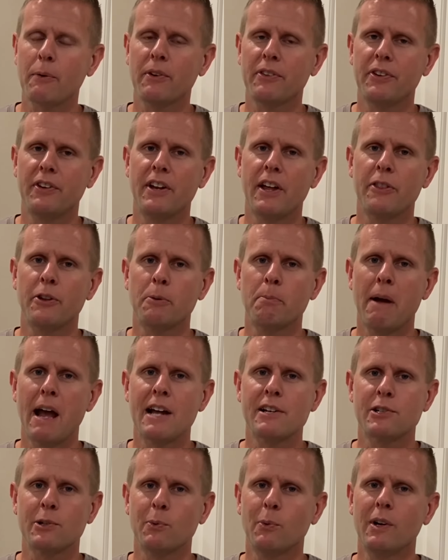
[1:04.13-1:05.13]
with another
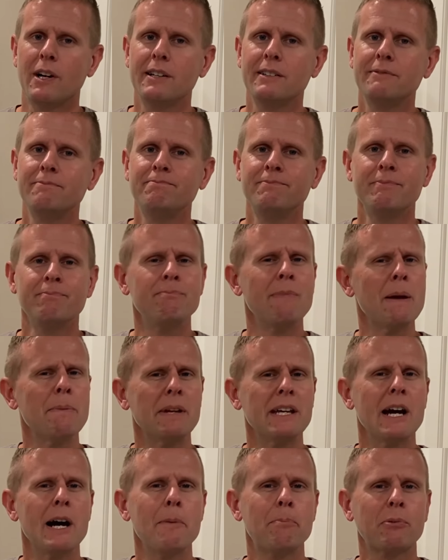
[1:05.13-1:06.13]
Badger 1,
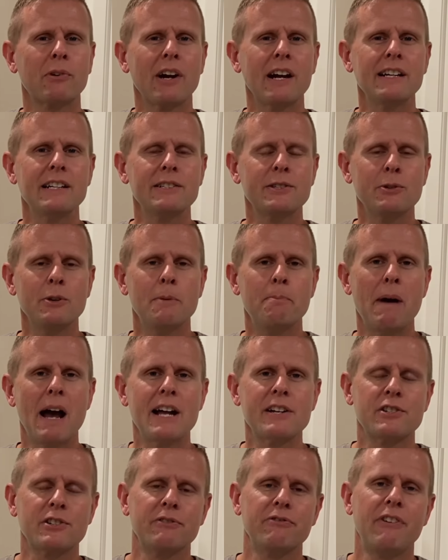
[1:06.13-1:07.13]
maybe upgrade it to a
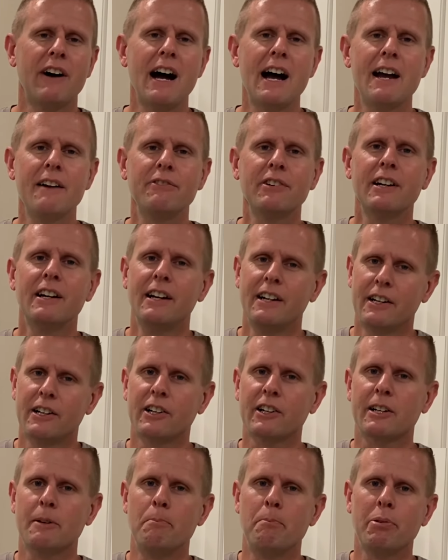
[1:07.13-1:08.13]
Badger 5, or
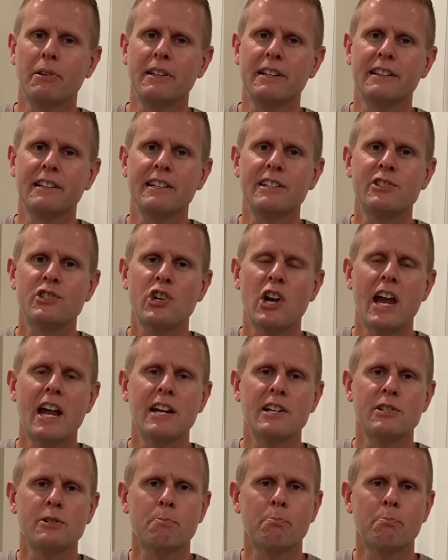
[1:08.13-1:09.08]
completely change